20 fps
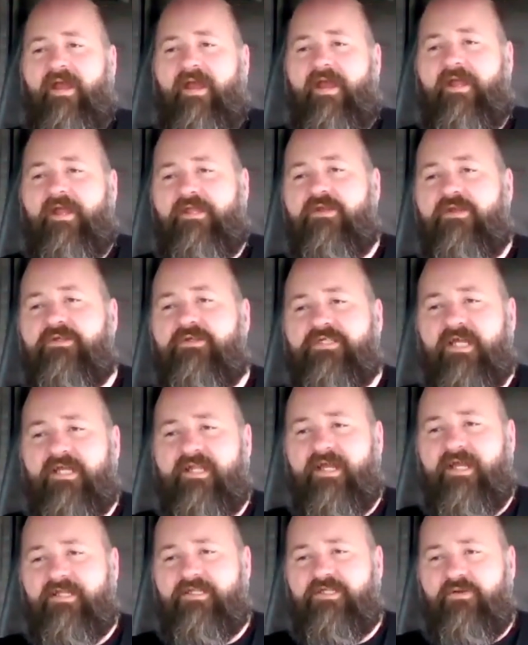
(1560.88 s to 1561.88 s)
And you
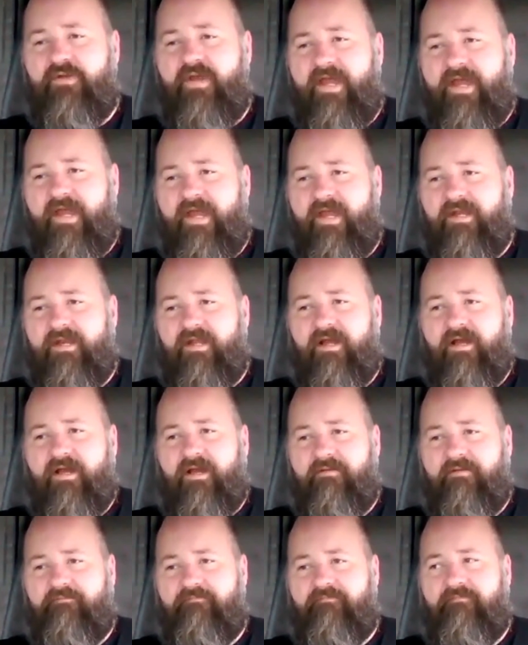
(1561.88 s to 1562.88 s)
said that you had.
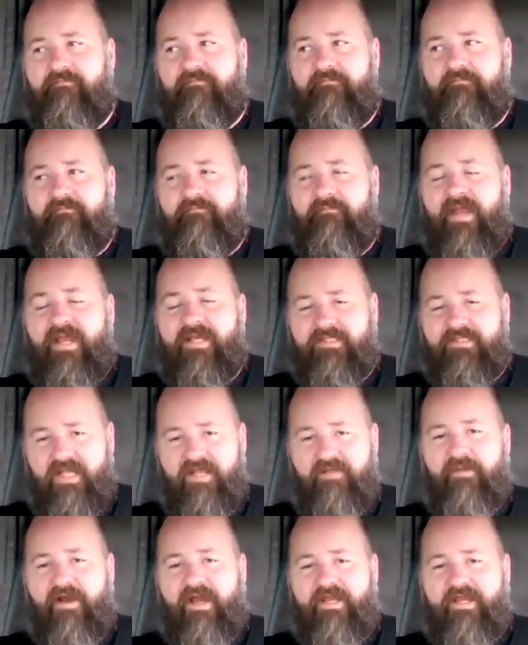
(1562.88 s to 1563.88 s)
Has
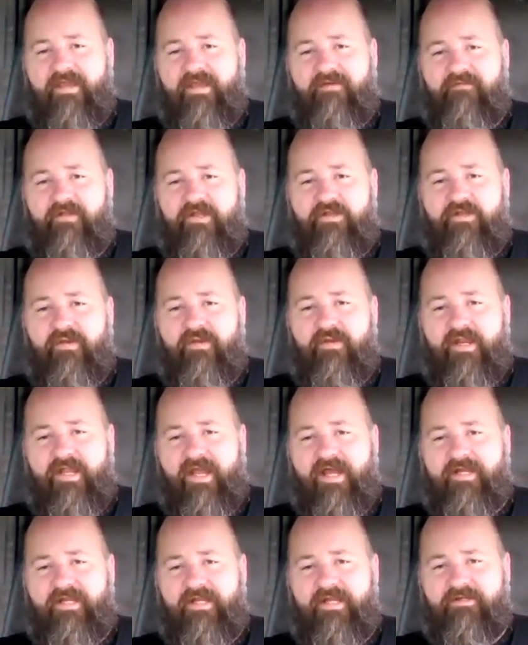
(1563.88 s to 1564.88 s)
anybody given you any
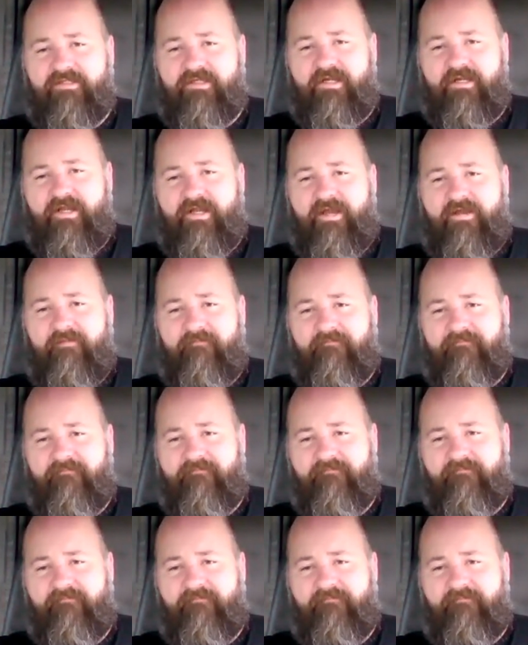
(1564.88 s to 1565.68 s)
ideas on that?